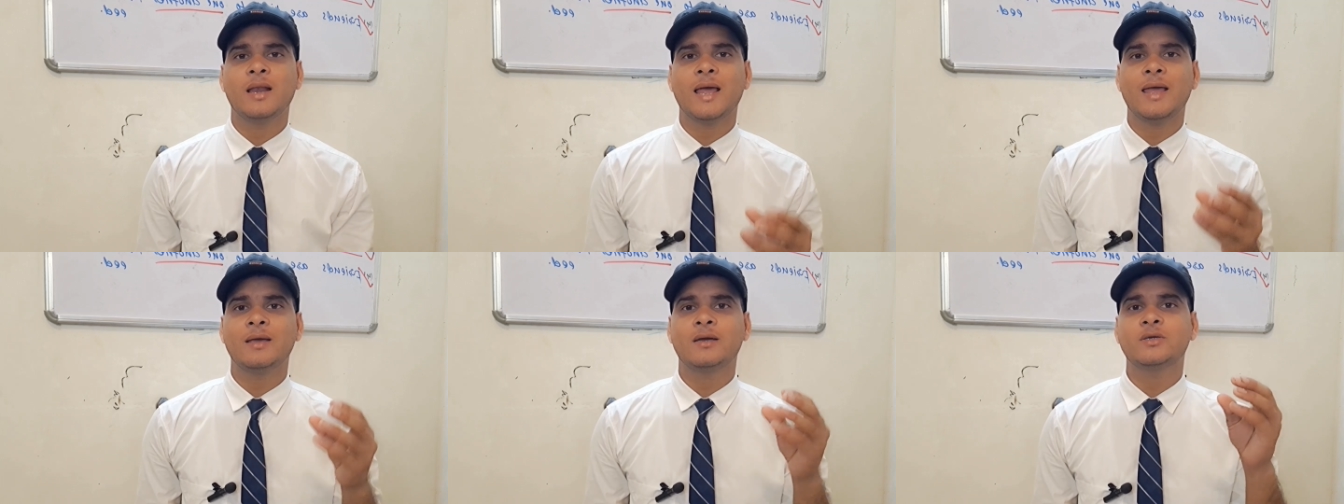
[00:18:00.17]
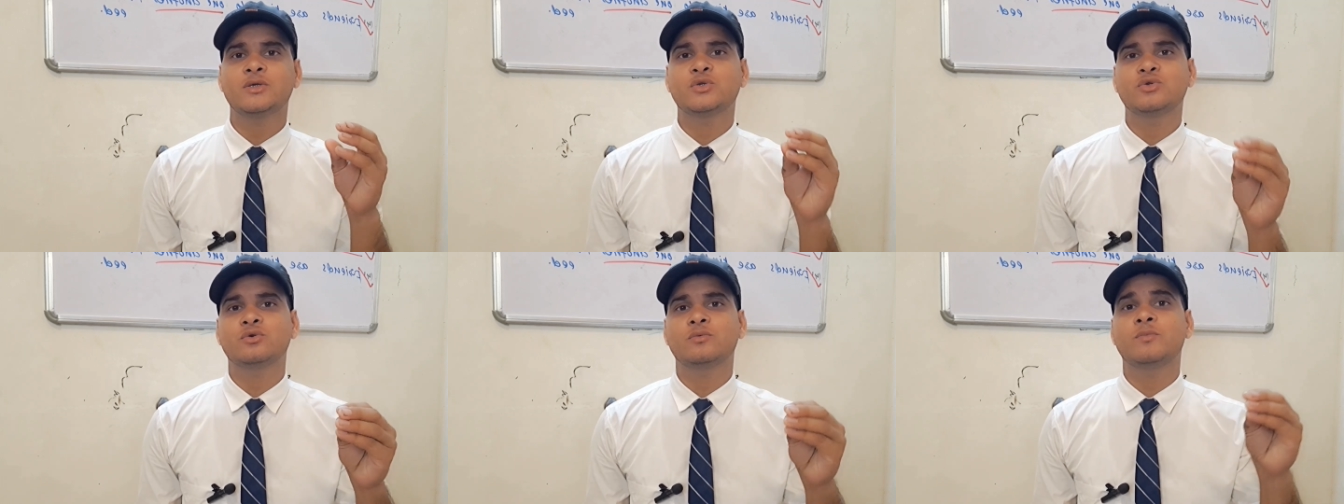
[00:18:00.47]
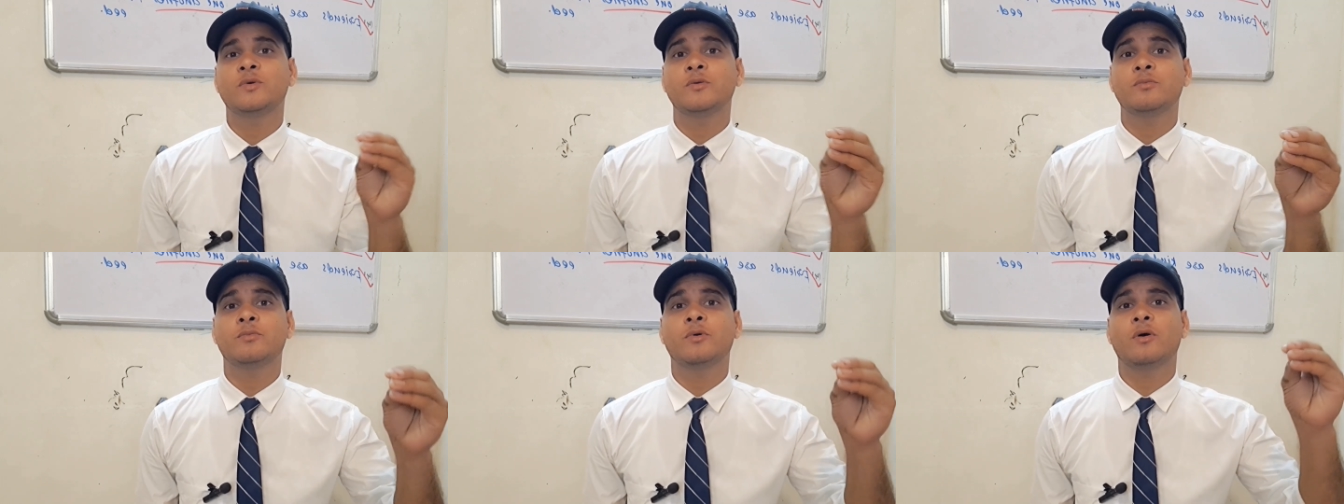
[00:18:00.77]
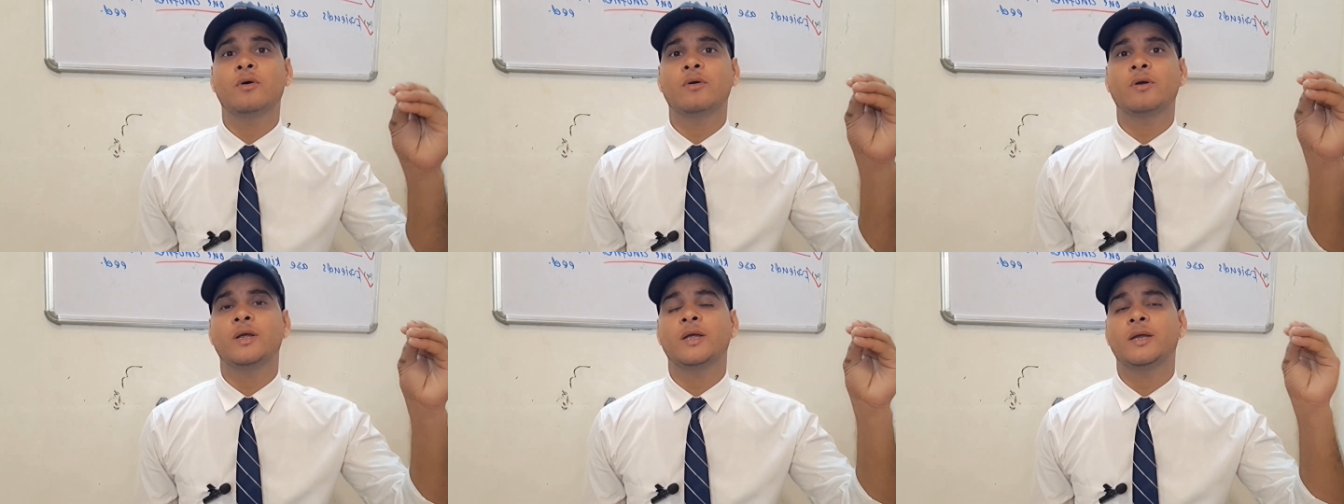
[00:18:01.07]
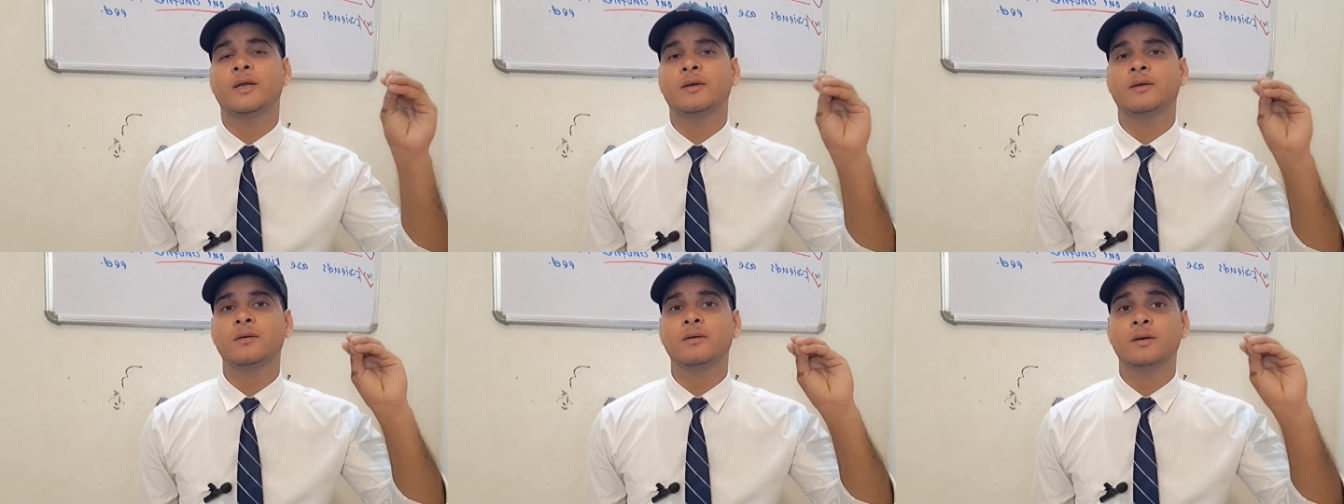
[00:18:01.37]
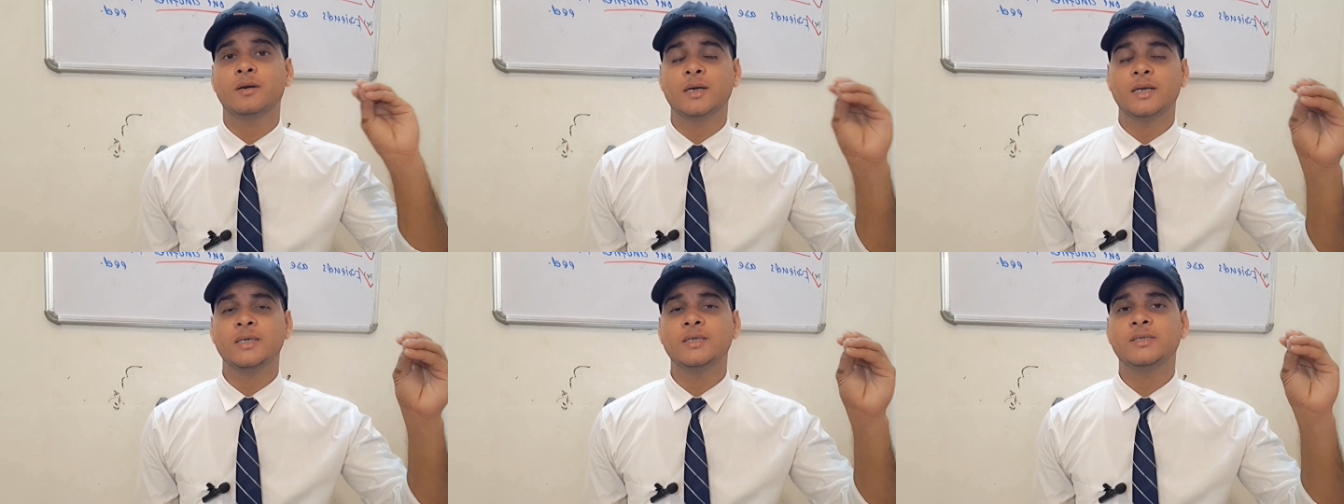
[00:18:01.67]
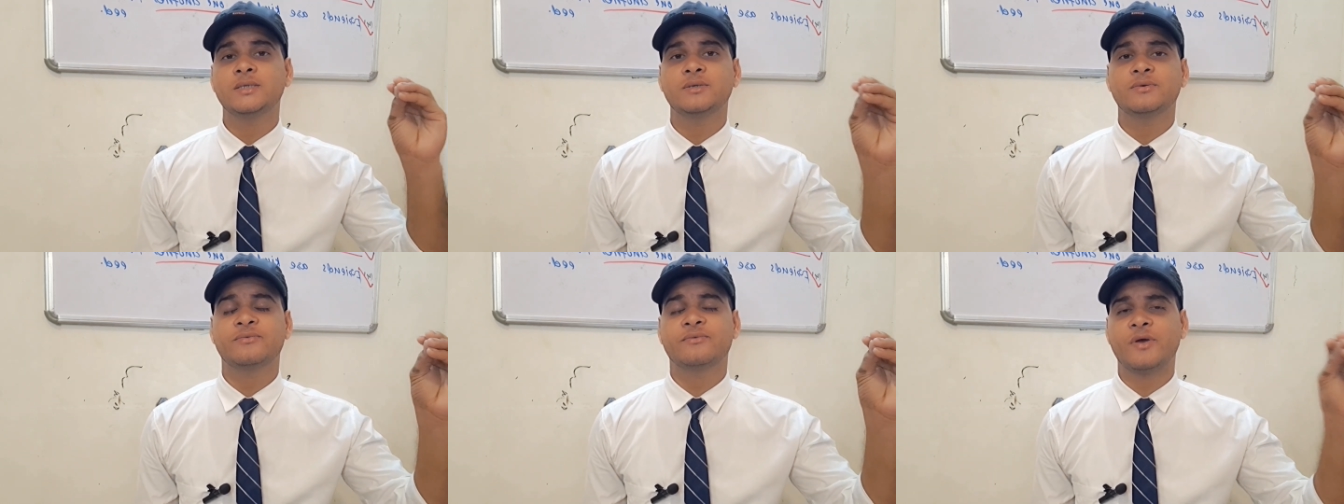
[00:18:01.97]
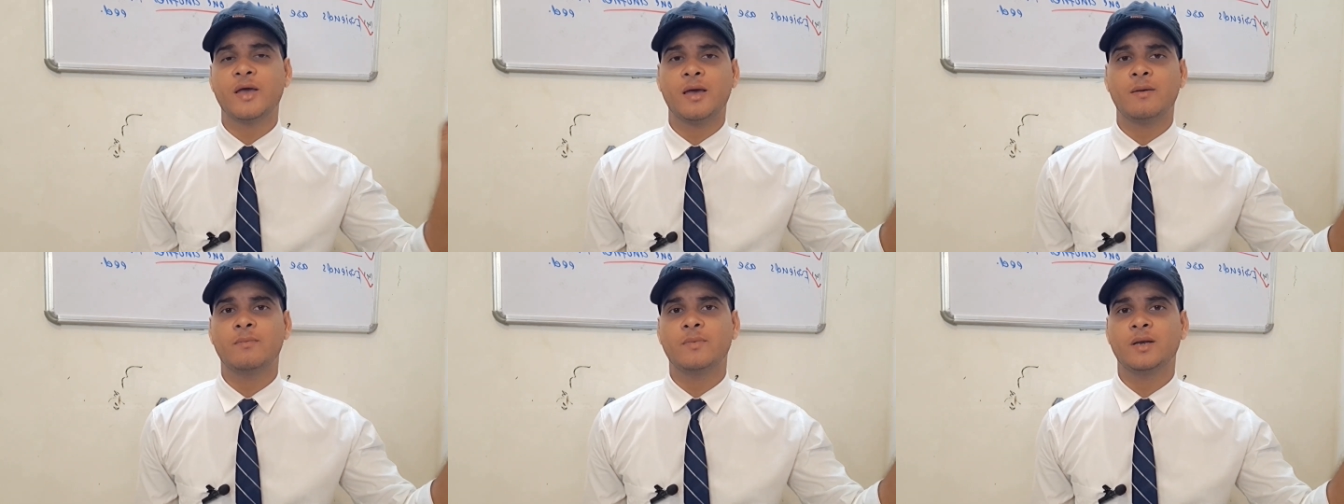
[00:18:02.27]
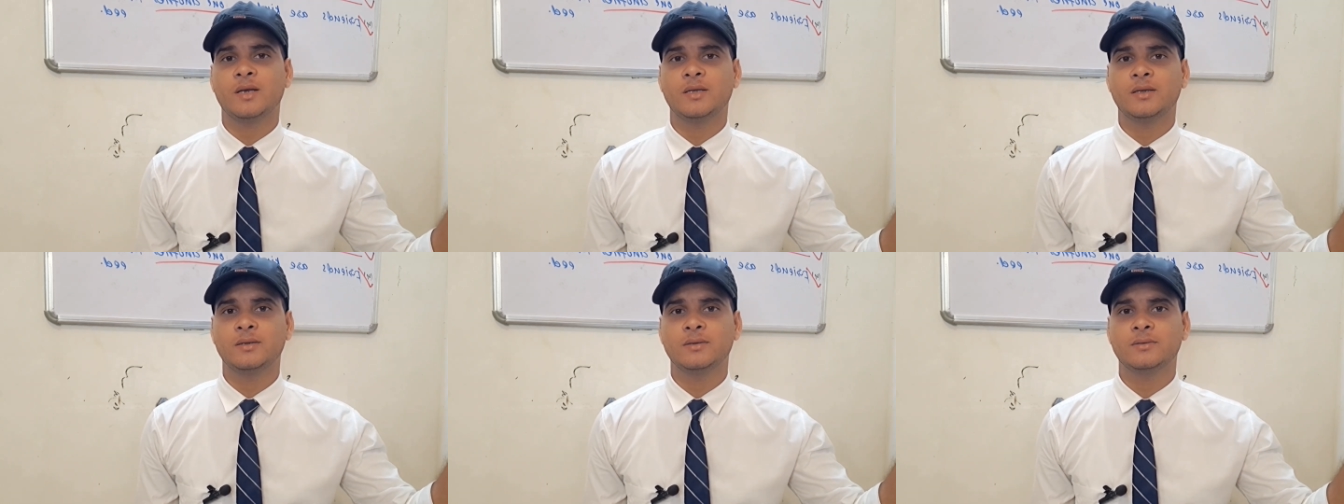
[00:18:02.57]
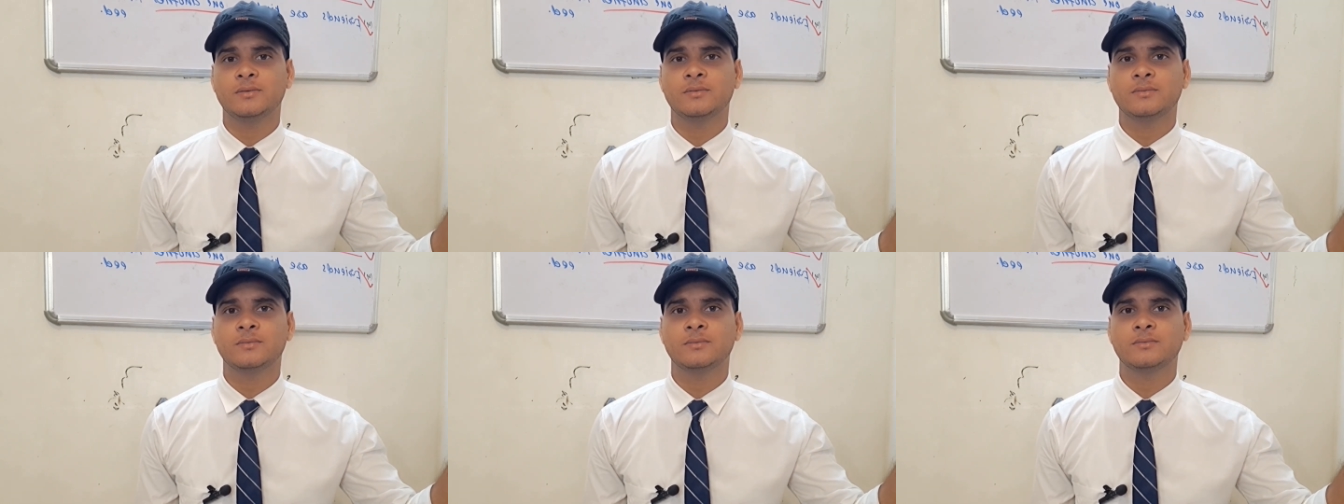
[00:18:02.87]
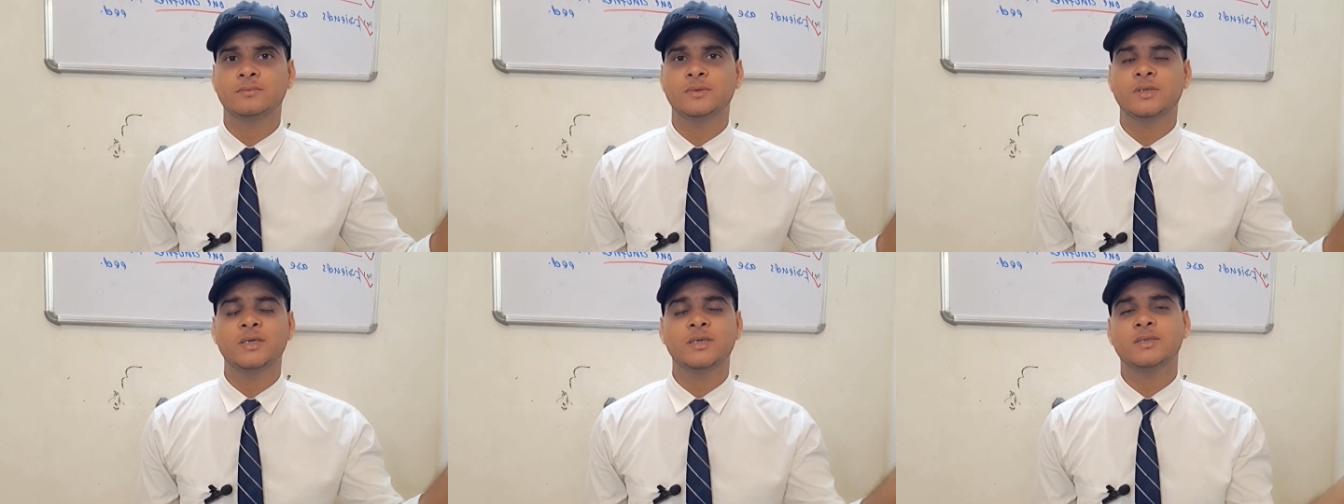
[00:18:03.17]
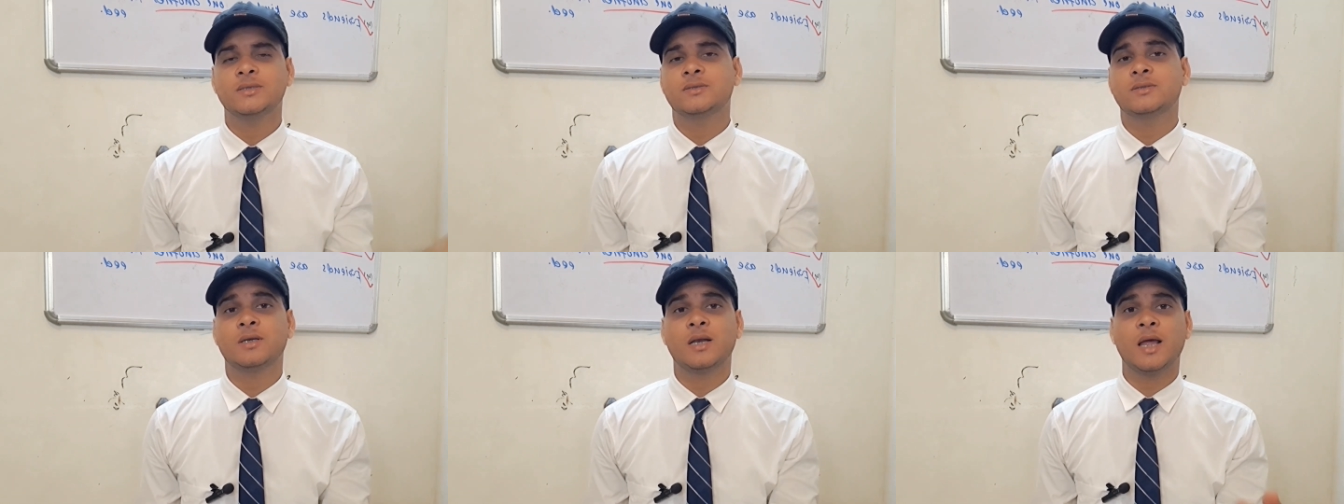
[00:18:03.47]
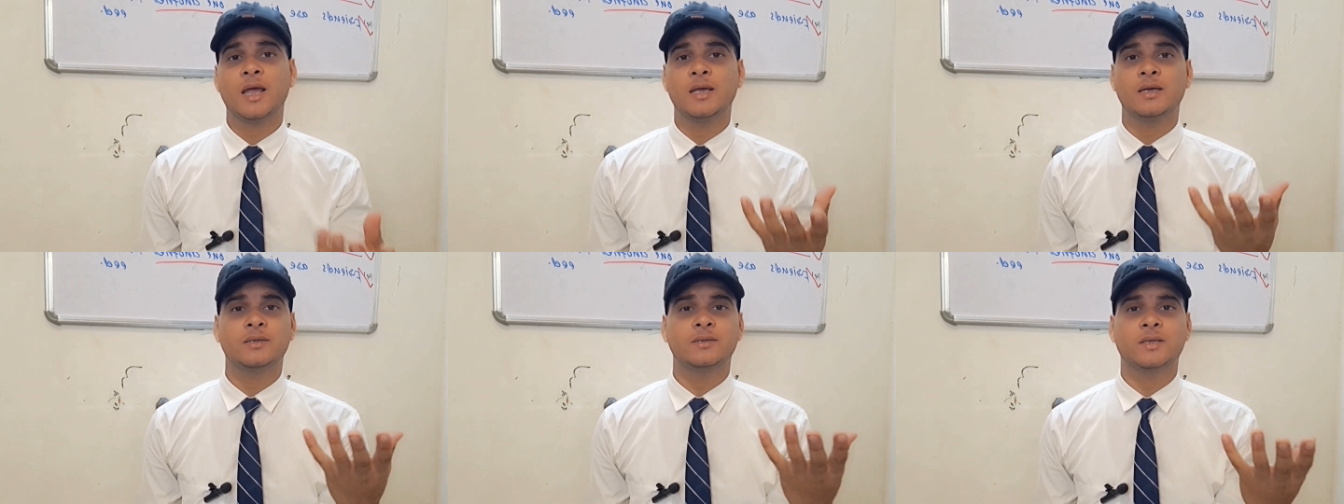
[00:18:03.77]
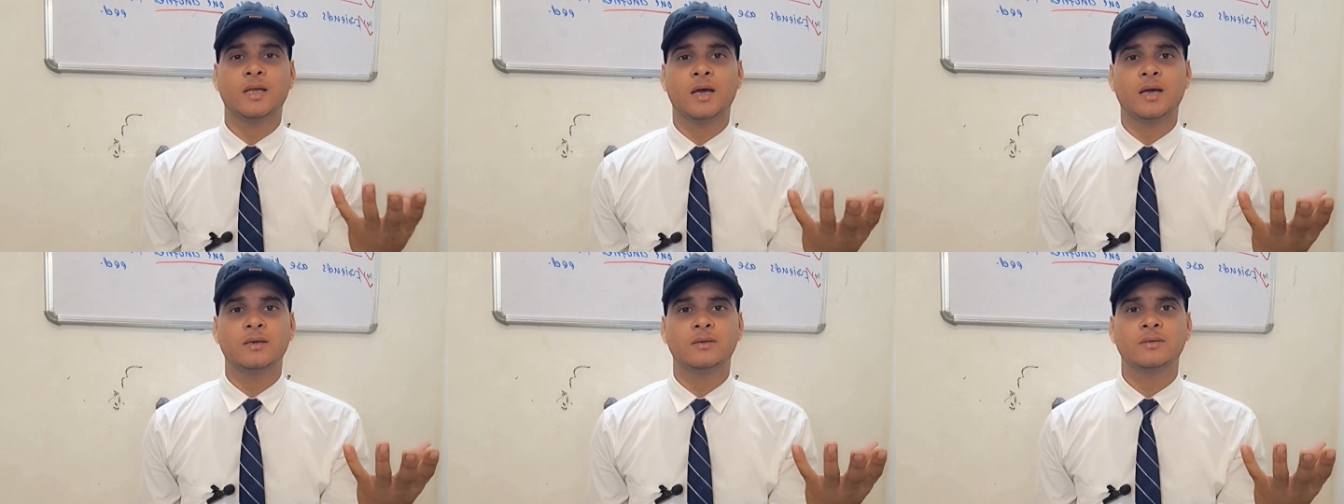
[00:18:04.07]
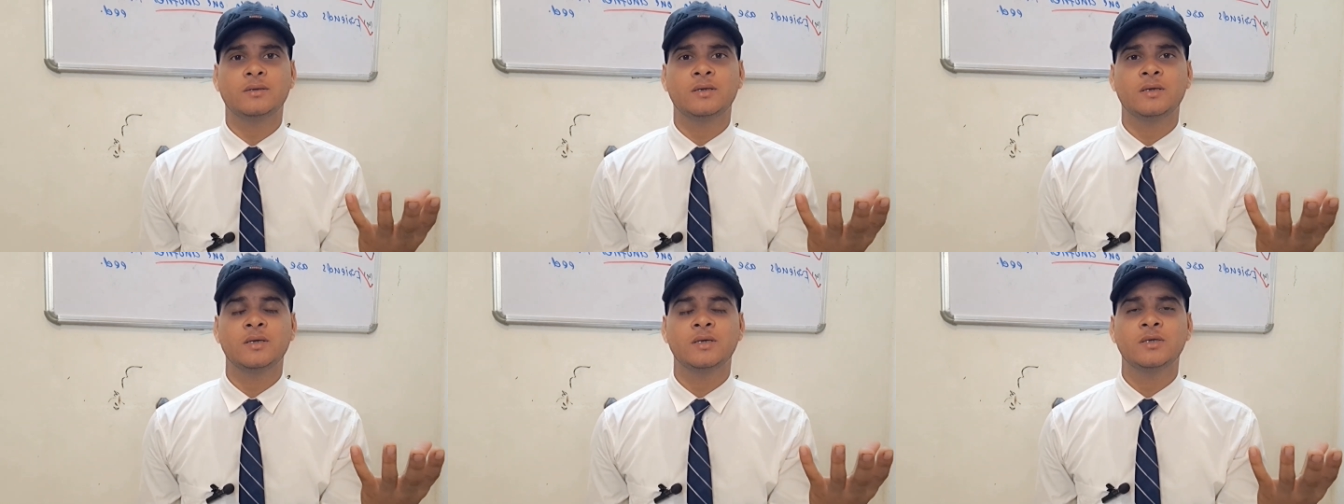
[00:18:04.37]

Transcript: like to be born in a rich family. It is like that.